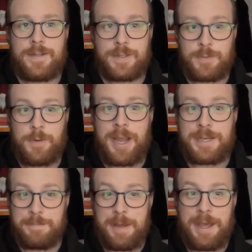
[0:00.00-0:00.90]

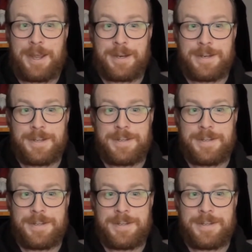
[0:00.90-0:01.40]
Sweatman